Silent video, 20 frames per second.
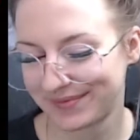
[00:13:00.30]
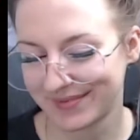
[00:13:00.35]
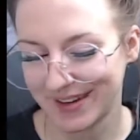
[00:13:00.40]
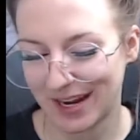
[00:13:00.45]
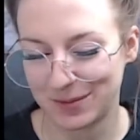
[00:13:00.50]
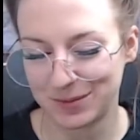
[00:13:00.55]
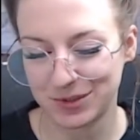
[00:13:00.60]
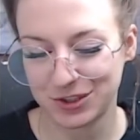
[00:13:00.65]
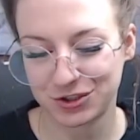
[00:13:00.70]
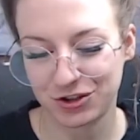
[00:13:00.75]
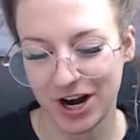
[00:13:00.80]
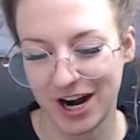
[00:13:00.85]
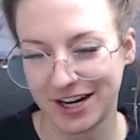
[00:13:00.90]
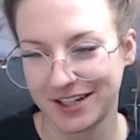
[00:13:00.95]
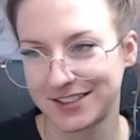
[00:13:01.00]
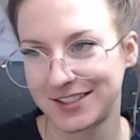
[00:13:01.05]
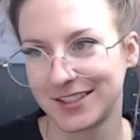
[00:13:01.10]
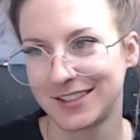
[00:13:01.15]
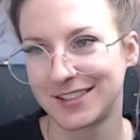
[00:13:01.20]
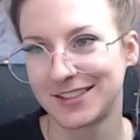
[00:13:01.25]
I'm
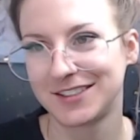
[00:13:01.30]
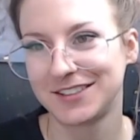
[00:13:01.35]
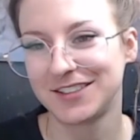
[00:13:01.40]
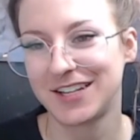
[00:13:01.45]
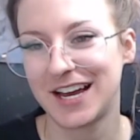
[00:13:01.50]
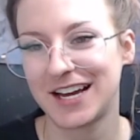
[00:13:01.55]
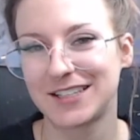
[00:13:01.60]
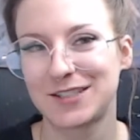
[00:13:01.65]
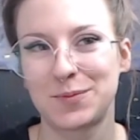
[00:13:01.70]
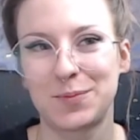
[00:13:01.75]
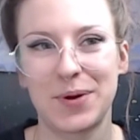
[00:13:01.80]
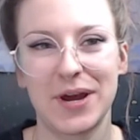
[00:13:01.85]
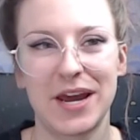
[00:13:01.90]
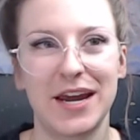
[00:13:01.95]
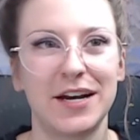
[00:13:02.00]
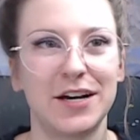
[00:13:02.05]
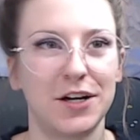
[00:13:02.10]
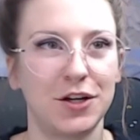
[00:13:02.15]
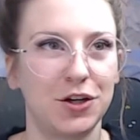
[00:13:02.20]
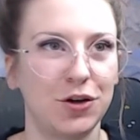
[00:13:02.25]
distracted. Let's
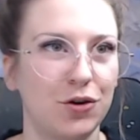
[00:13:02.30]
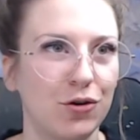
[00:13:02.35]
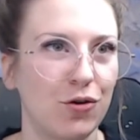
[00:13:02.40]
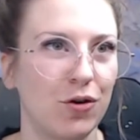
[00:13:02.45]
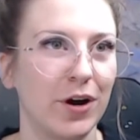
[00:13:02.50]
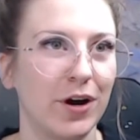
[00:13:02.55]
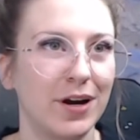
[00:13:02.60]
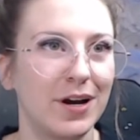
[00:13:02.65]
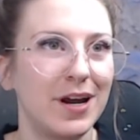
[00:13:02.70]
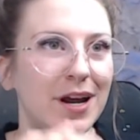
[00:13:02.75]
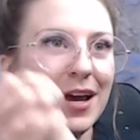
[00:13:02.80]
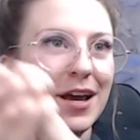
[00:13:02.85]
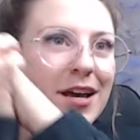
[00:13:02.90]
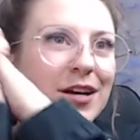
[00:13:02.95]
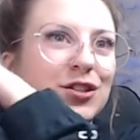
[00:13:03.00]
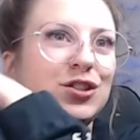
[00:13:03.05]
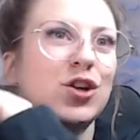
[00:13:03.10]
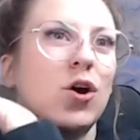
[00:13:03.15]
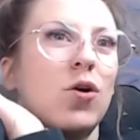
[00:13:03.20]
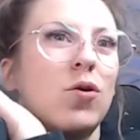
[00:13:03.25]
paint a unicorn.
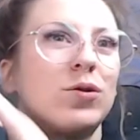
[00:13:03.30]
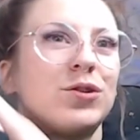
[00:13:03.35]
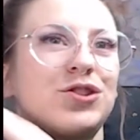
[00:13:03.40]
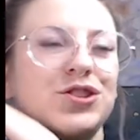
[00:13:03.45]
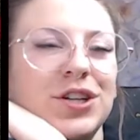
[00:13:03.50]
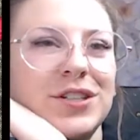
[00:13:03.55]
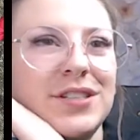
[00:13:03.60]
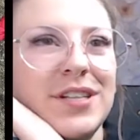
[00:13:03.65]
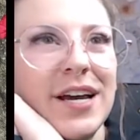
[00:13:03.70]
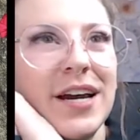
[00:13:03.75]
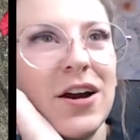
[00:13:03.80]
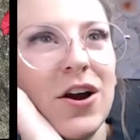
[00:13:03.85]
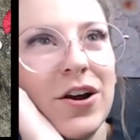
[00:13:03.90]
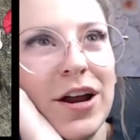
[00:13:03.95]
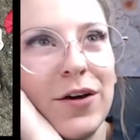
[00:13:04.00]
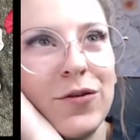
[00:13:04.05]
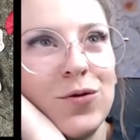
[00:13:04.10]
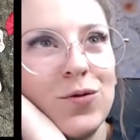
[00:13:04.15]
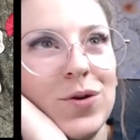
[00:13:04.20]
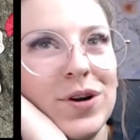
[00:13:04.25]
So, just like on
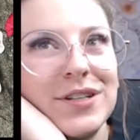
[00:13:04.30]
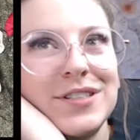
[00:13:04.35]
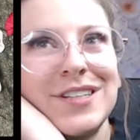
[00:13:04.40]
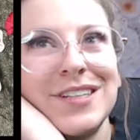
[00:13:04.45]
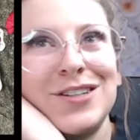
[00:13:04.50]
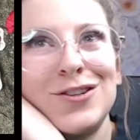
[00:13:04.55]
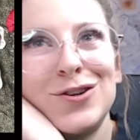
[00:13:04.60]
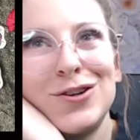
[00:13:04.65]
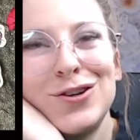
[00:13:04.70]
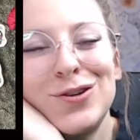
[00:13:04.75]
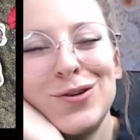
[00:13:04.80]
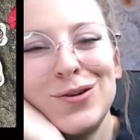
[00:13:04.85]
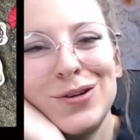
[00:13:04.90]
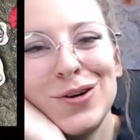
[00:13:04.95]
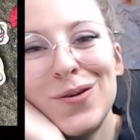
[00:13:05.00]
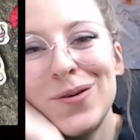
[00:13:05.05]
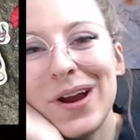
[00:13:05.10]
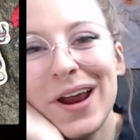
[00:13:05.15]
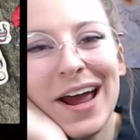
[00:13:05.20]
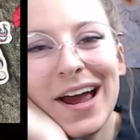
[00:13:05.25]
other ones, you
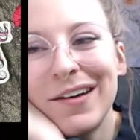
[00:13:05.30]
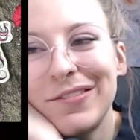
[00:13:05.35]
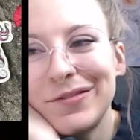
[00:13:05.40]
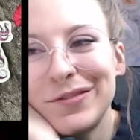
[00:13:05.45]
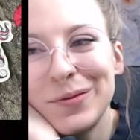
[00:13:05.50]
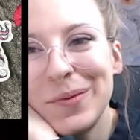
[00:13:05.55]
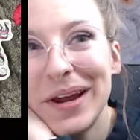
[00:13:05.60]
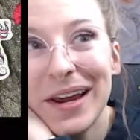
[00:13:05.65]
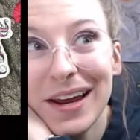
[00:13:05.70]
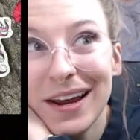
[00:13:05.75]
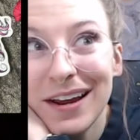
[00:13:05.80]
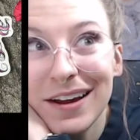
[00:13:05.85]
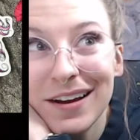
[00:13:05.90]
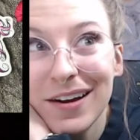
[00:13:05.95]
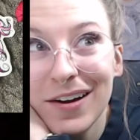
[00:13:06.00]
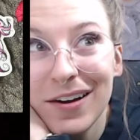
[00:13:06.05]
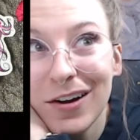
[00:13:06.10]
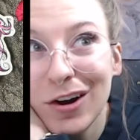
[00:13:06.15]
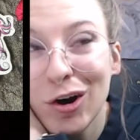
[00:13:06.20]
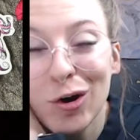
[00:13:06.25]
don't have to make
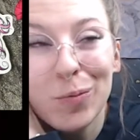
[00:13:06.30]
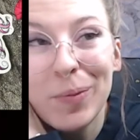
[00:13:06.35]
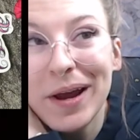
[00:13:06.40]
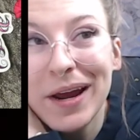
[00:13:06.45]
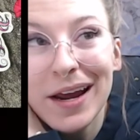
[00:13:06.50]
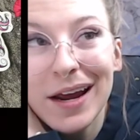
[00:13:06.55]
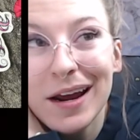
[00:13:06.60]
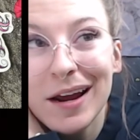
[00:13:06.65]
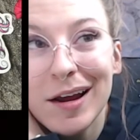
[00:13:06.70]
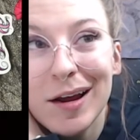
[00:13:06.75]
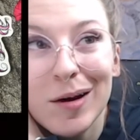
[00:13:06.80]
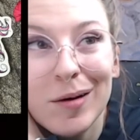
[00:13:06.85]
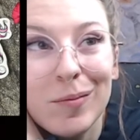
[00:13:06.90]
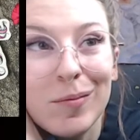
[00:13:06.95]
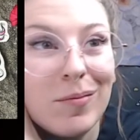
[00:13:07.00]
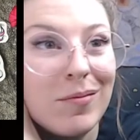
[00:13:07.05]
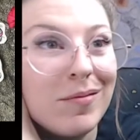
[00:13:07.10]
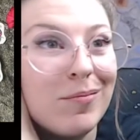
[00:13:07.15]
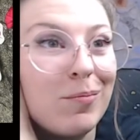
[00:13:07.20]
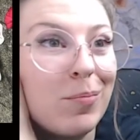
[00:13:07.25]
her pink
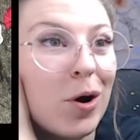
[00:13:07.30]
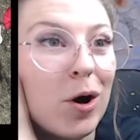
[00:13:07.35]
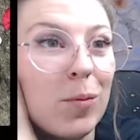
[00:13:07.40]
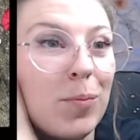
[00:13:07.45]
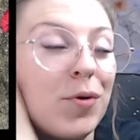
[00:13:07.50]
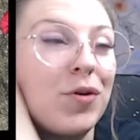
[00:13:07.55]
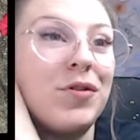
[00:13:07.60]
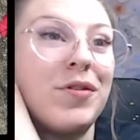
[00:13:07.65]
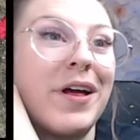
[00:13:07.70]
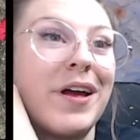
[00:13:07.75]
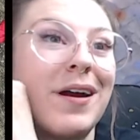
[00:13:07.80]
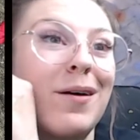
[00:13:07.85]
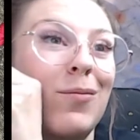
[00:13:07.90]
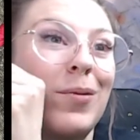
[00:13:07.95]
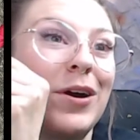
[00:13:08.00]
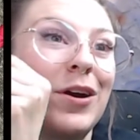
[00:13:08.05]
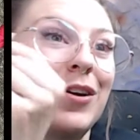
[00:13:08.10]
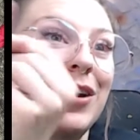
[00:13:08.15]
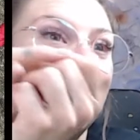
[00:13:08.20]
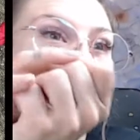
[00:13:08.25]
and purple like
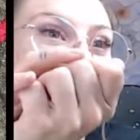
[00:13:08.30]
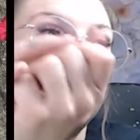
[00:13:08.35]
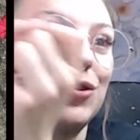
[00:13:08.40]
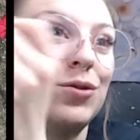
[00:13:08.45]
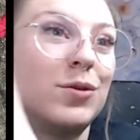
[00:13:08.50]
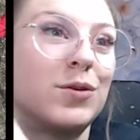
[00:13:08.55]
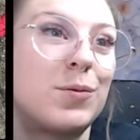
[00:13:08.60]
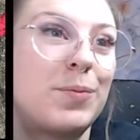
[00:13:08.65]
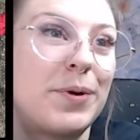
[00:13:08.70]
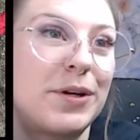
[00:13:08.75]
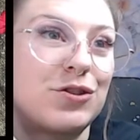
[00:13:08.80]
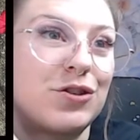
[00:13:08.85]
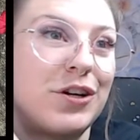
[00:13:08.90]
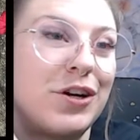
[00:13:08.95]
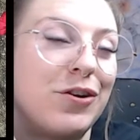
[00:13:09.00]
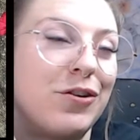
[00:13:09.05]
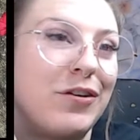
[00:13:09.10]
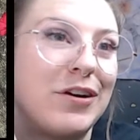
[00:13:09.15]
we're going to do in the picture here.